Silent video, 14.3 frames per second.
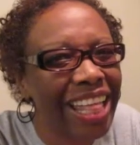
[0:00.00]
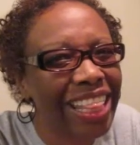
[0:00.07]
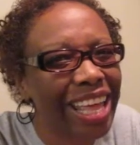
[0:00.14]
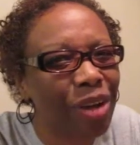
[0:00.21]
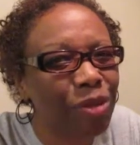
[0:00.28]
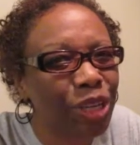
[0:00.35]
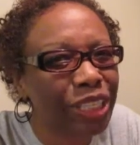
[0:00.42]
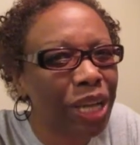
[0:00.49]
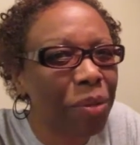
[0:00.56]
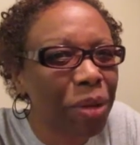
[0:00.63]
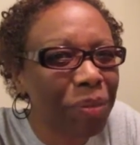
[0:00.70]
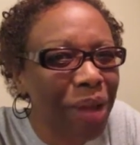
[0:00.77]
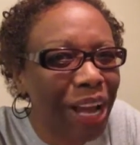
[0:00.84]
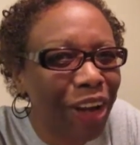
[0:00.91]
that was
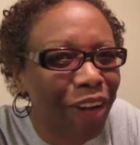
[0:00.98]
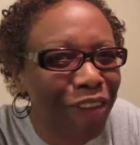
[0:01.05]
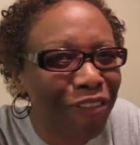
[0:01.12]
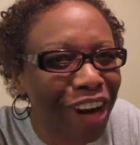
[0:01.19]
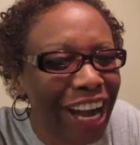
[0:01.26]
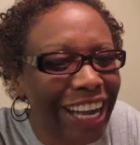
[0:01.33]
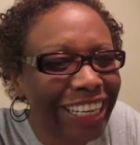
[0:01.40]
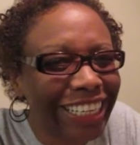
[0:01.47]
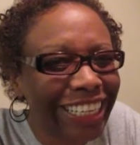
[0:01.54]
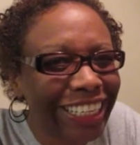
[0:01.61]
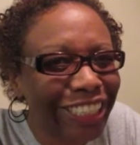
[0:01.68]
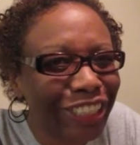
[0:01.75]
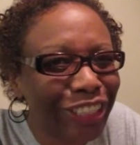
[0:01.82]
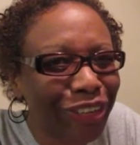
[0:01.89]
coming back on
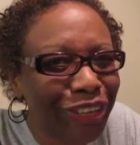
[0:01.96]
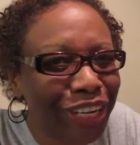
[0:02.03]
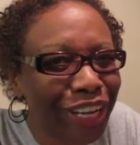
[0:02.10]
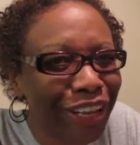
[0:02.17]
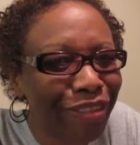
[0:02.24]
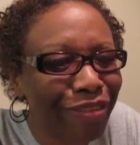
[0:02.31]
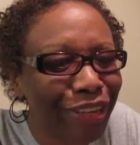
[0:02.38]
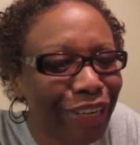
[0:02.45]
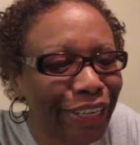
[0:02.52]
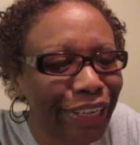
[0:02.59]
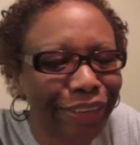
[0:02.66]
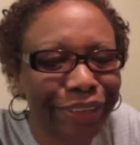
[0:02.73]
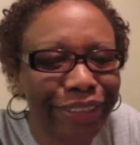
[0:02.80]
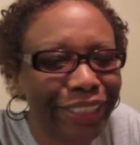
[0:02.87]
friday to do another video